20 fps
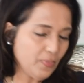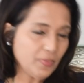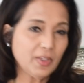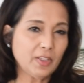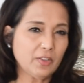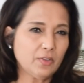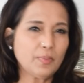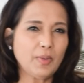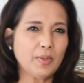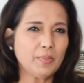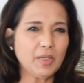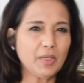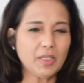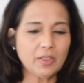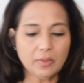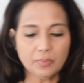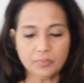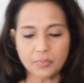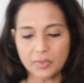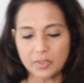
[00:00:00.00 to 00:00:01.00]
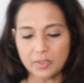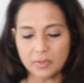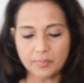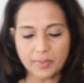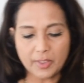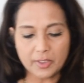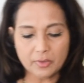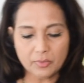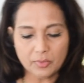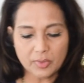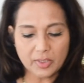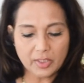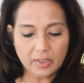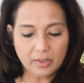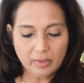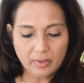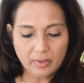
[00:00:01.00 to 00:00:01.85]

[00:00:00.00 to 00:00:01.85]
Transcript: That's my made up word, by the way.